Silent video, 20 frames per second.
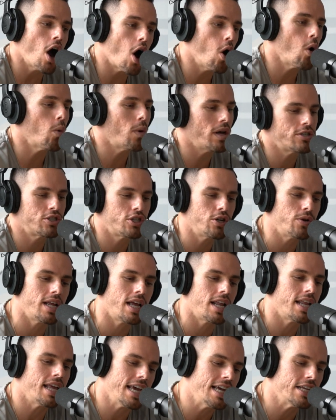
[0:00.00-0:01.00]
Always tune
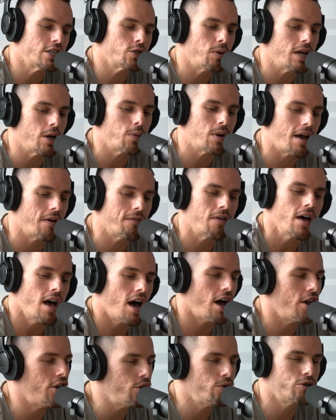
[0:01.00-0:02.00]
in each week. We have
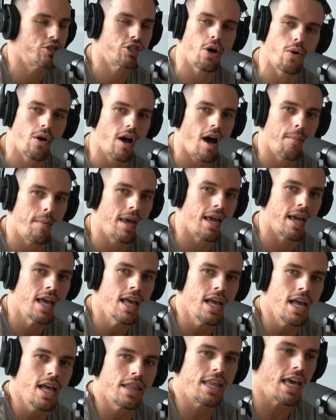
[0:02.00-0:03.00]
a new show coming.
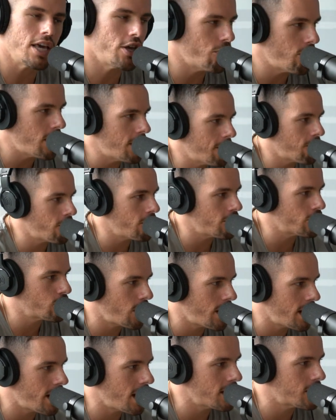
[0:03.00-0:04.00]
Thank you, Reed, for
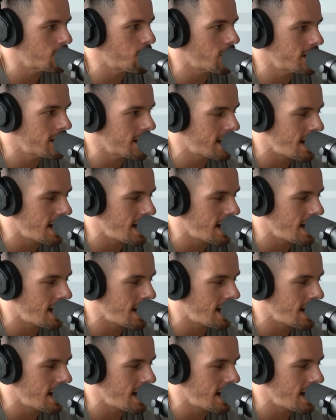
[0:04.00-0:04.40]
joining us once